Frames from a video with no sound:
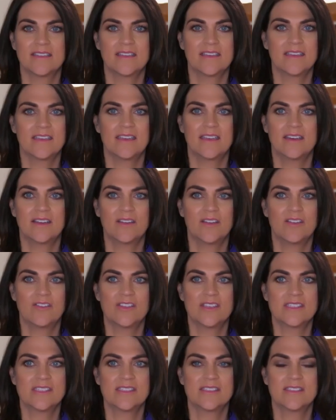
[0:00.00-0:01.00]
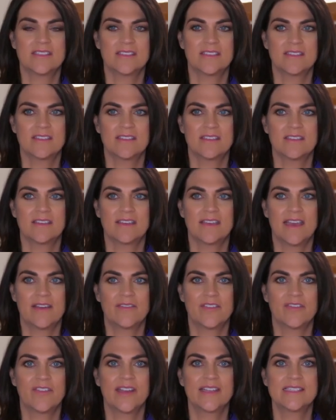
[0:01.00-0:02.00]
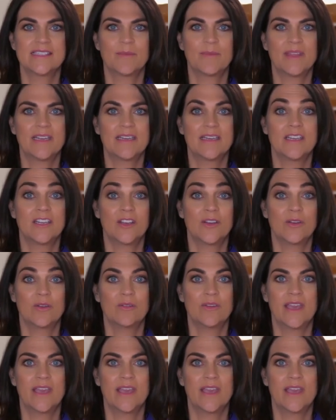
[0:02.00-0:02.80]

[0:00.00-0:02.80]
you know, you just have to find something to do.